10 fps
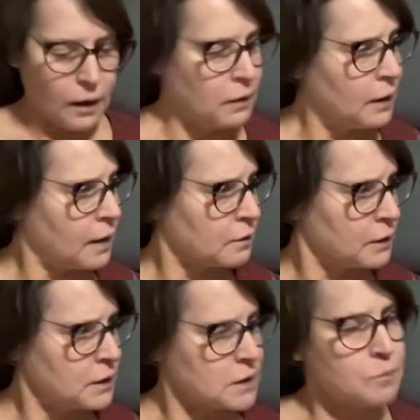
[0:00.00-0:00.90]
Now,
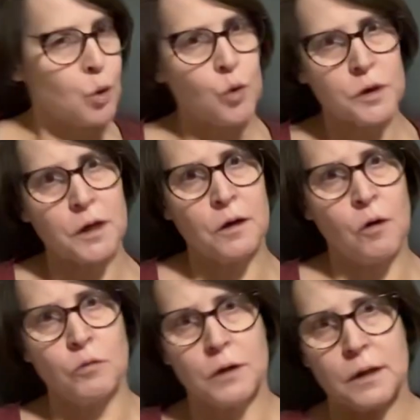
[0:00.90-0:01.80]
it's important to
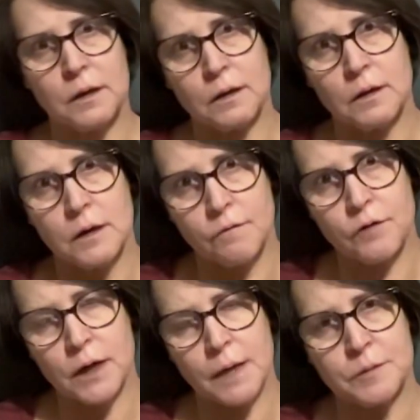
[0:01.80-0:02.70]
note that
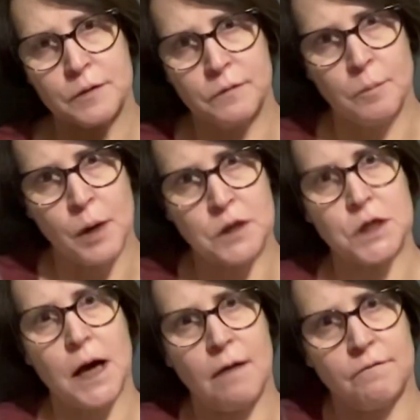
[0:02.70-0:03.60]
different types of
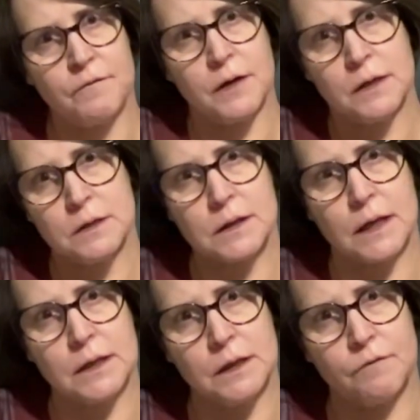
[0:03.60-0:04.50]
dementia have
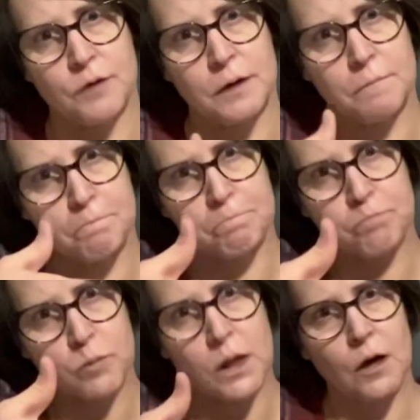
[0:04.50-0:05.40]
slightly different
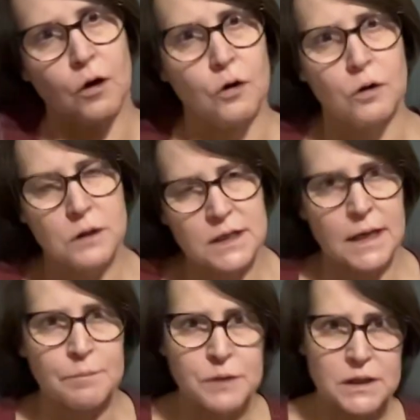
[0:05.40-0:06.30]

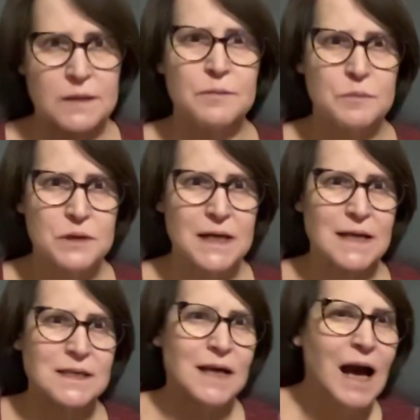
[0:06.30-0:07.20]
symptom
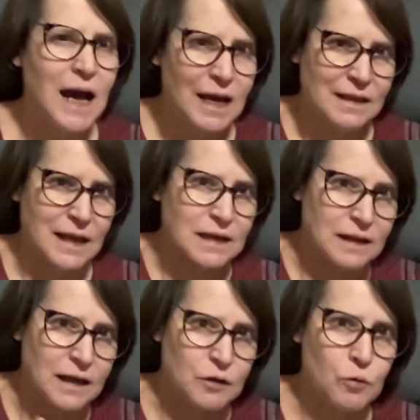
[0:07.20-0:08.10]
sets.
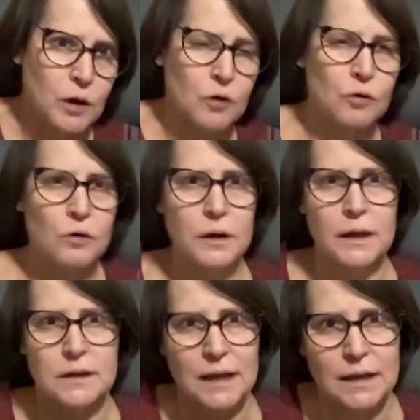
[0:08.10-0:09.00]
They do occur in
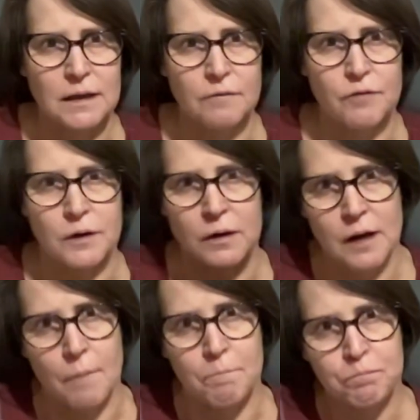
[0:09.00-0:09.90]
a slightly different
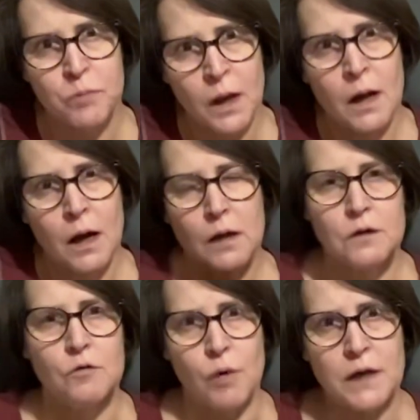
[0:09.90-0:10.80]

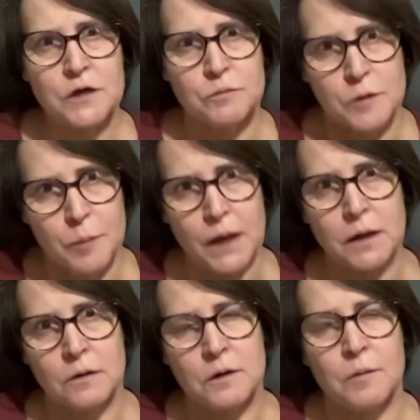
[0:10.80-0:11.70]
direction depending
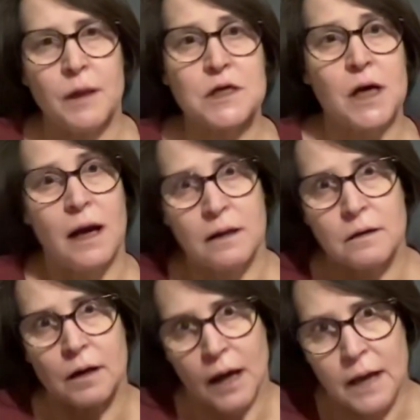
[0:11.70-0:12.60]
on the dementia, and
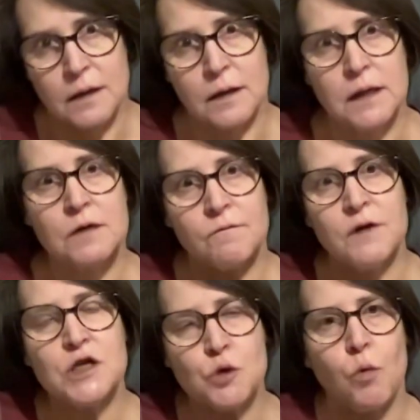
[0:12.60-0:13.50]
the
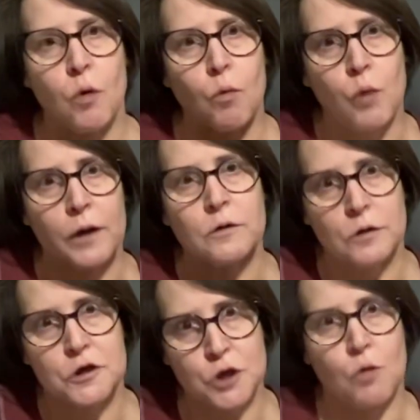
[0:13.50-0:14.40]
individual will
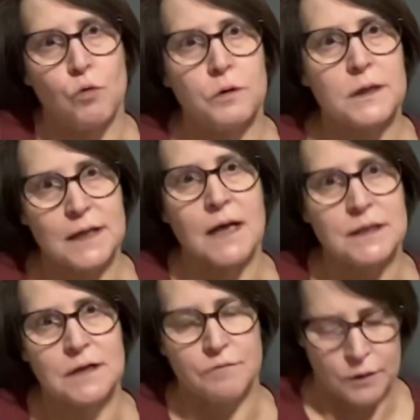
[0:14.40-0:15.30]
show the
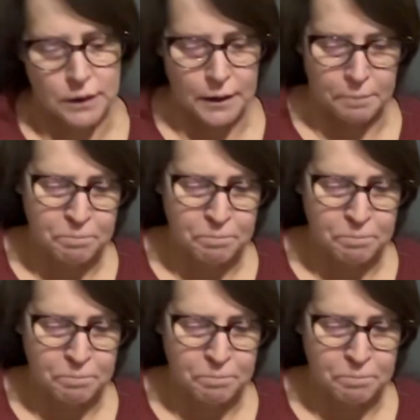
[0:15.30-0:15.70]
signs differently.